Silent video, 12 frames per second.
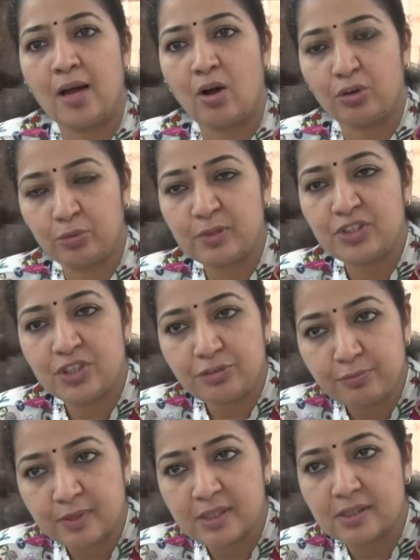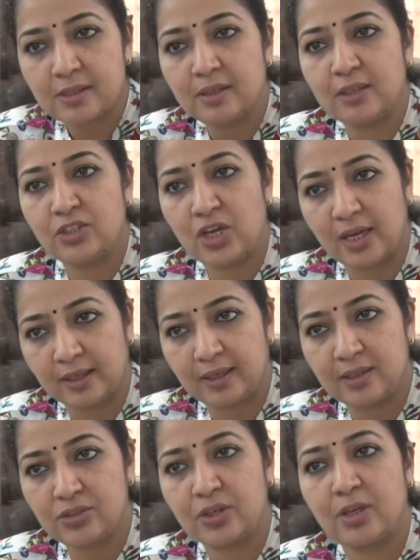Honorable Chief Minister
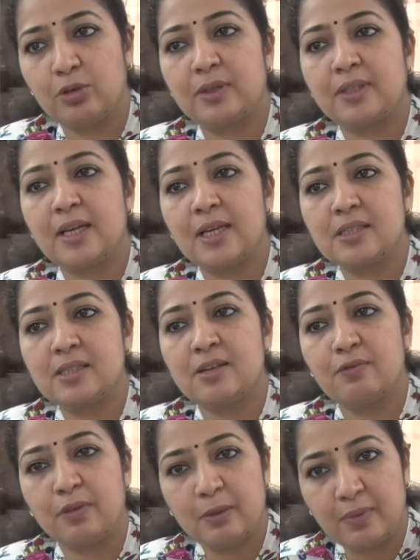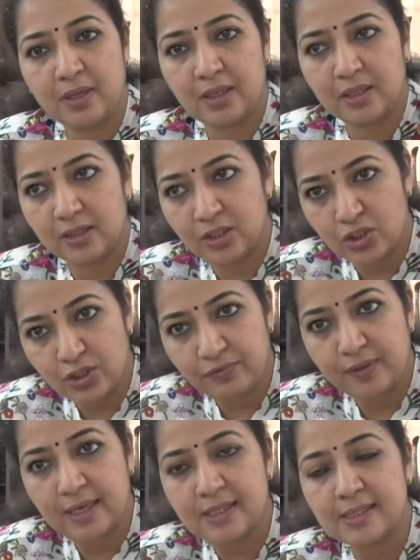Jharkhand Sri Raghuvar Das will be the chief
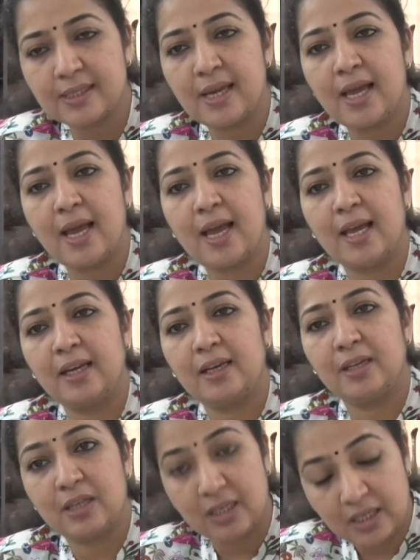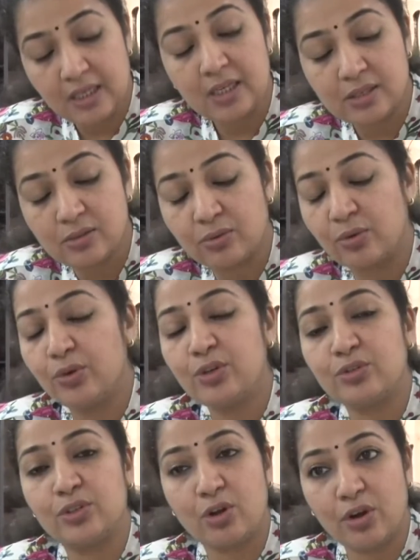guest and he is going
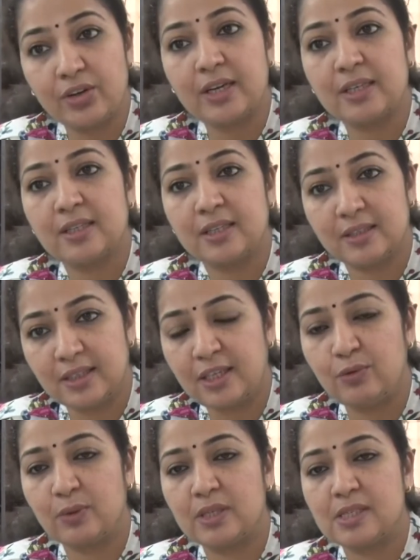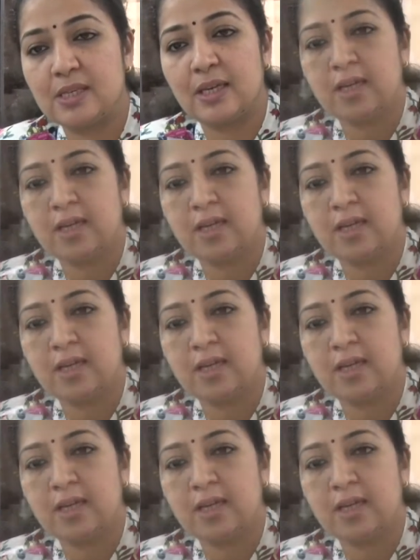to inaugurate the event.